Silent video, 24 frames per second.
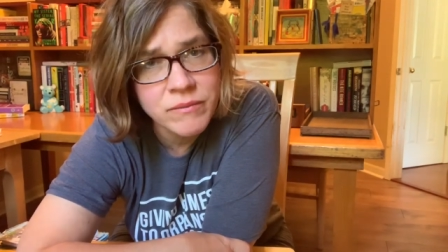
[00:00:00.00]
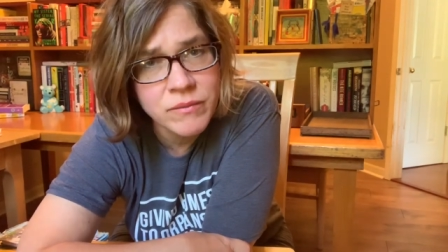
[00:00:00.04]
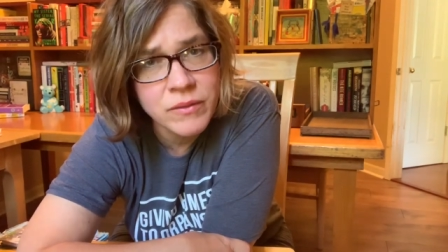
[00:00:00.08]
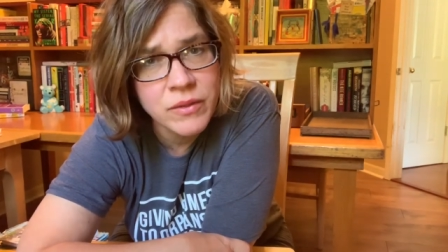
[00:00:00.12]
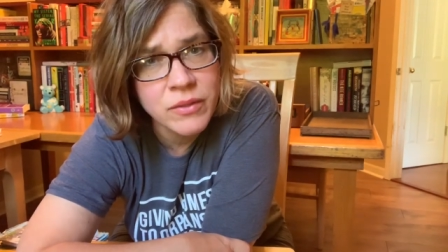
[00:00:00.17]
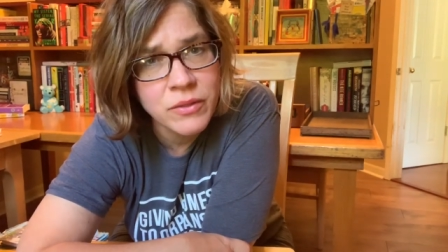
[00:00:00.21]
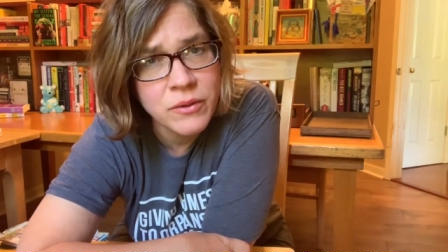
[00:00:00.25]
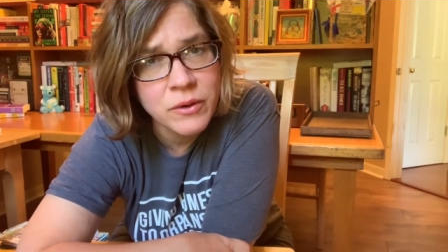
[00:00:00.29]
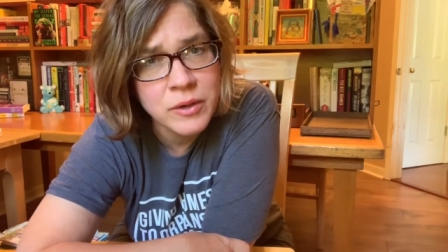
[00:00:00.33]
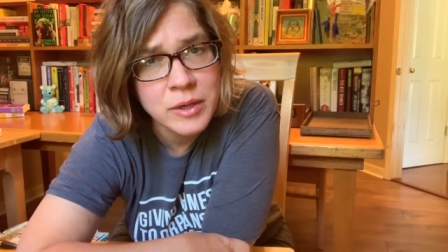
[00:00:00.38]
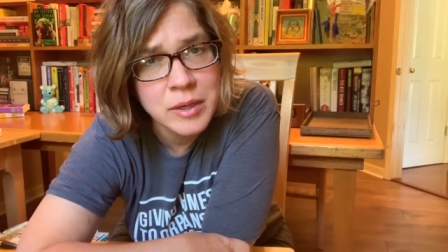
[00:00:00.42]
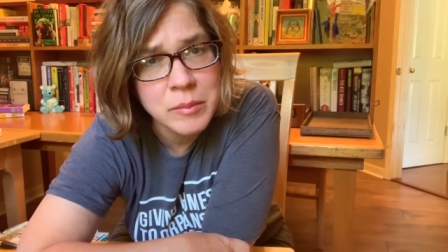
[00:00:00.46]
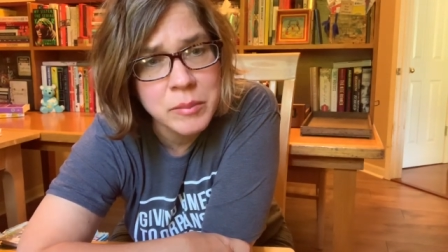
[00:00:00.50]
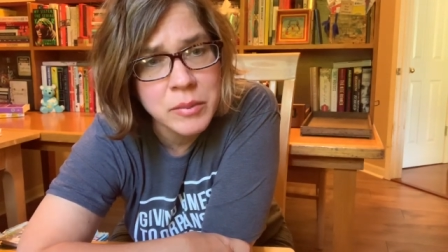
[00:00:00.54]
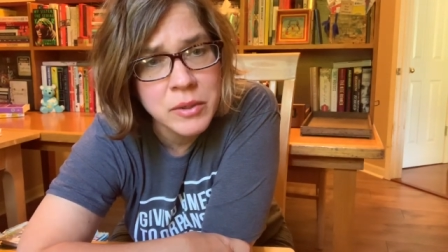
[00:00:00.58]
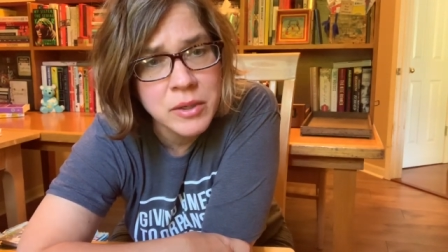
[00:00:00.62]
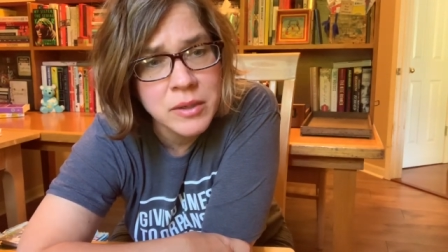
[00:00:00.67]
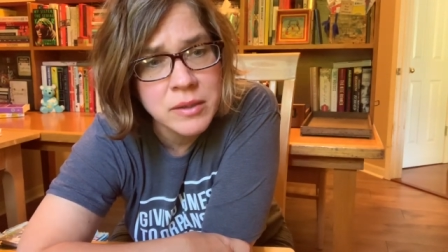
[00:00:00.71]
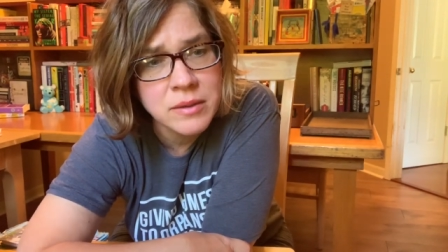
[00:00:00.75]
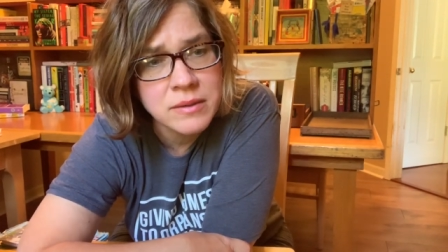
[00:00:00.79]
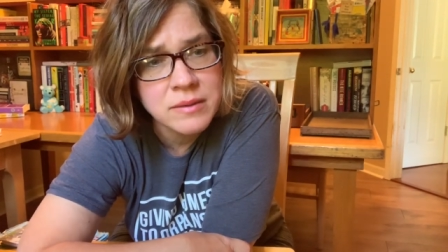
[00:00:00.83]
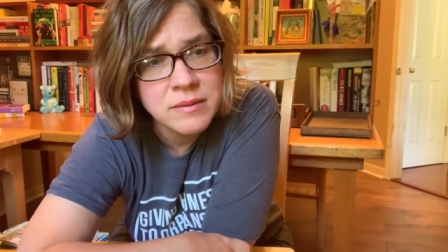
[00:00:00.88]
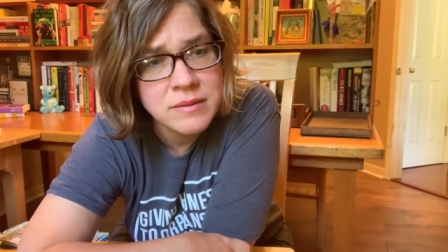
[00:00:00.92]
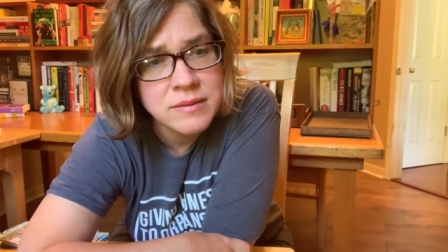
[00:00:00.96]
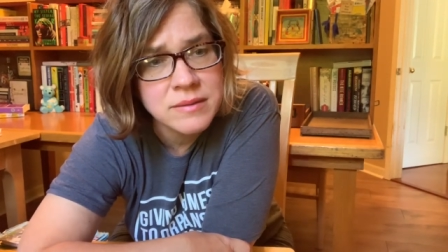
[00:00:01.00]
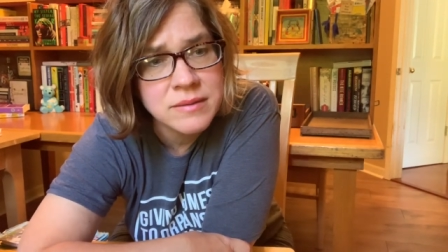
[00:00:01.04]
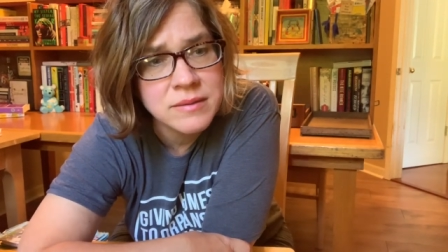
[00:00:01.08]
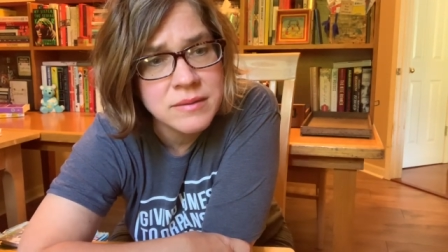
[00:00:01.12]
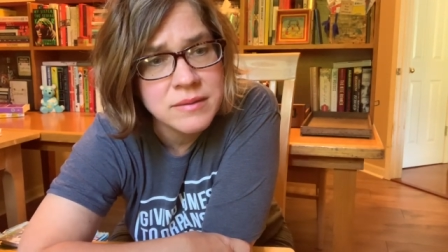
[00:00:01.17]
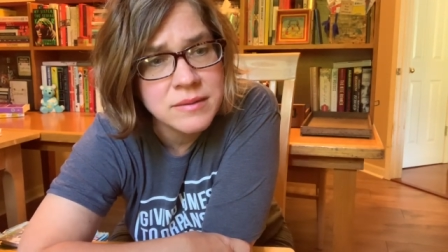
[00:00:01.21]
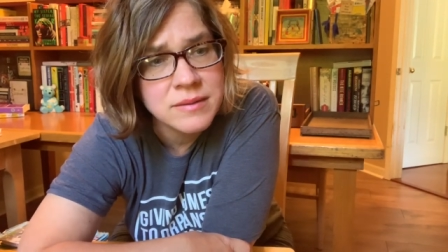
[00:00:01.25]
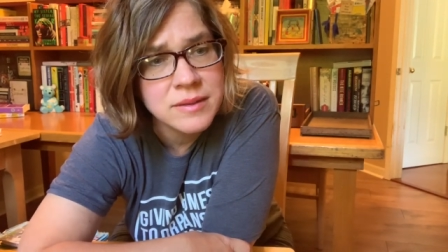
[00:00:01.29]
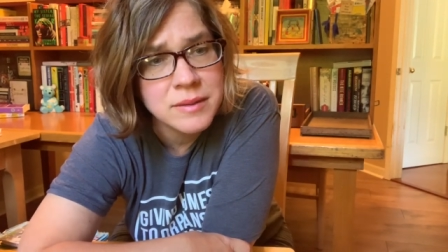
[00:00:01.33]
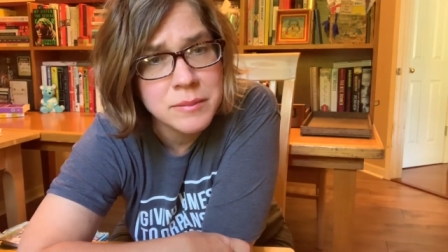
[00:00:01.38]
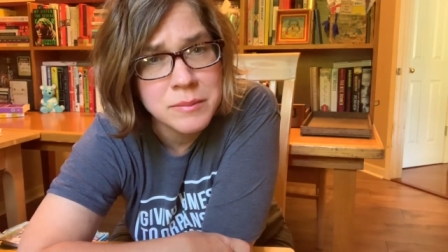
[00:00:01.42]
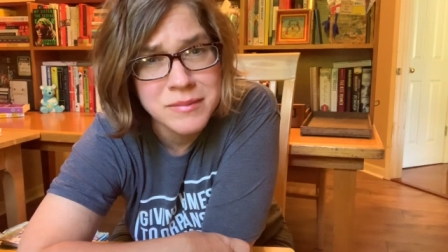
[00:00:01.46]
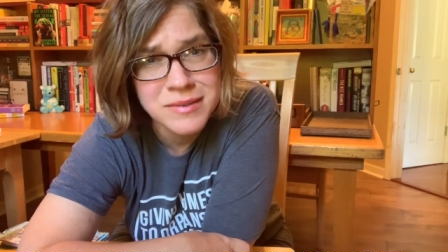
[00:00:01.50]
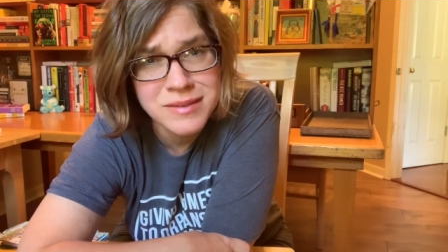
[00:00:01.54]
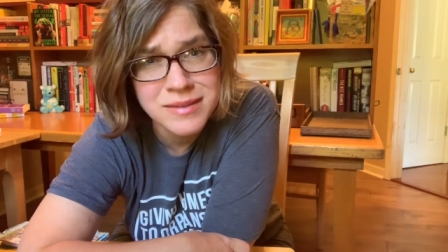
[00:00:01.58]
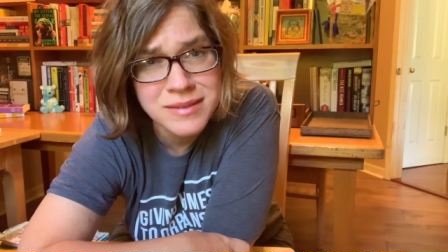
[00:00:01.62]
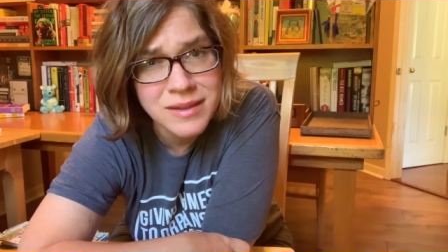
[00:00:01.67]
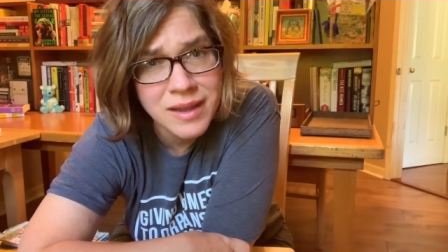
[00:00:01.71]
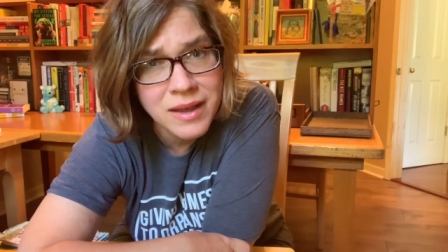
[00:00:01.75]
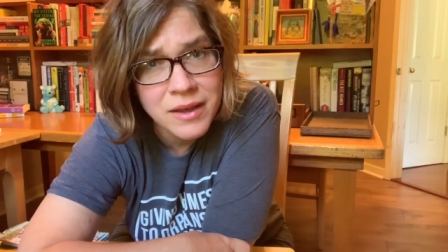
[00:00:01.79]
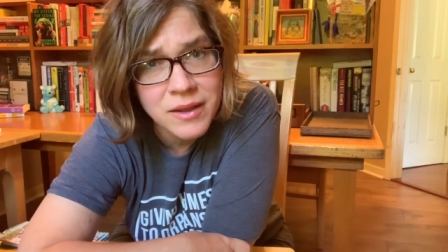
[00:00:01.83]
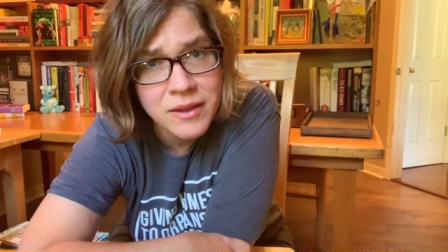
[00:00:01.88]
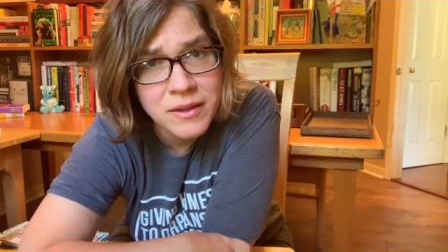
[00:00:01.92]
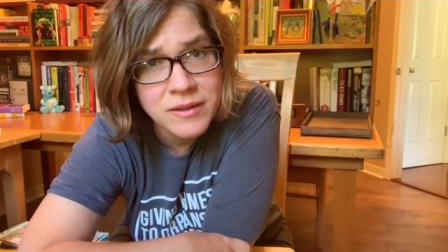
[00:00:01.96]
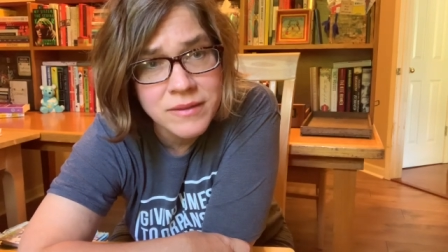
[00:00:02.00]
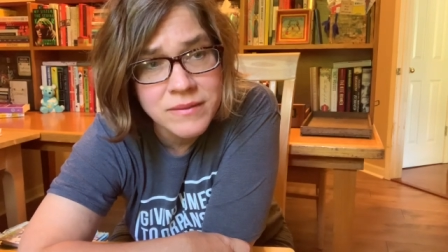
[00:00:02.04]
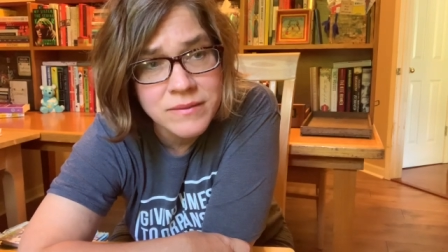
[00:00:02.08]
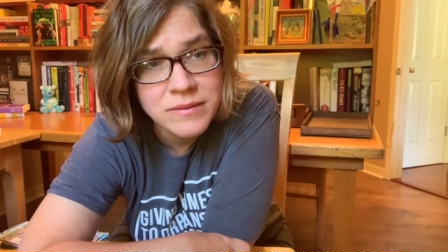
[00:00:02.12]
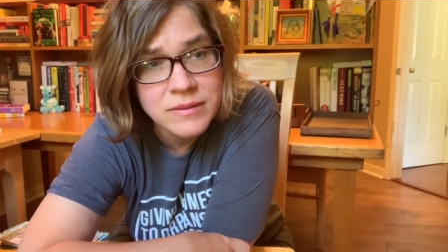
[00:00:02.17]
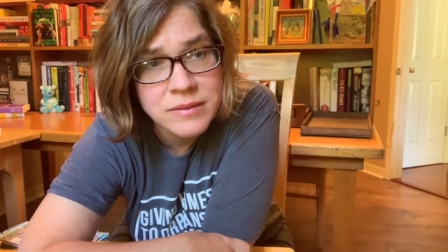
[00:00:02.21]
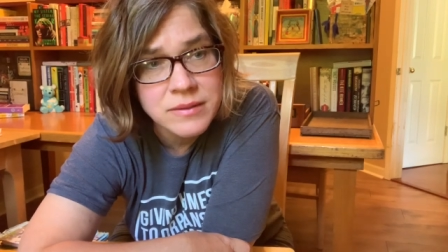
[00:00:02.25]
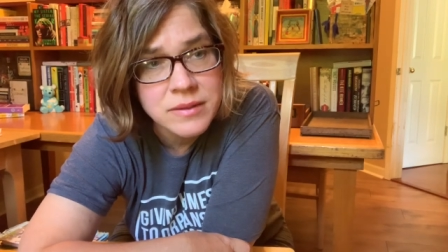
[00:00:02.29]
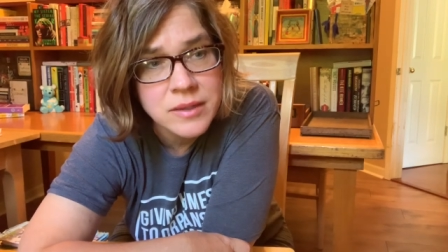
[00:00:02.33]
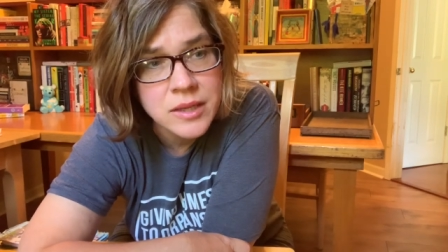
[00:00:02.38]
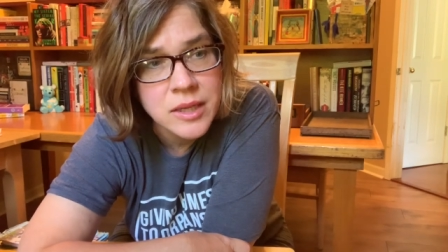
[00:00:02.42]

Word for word: the 30 books themselves.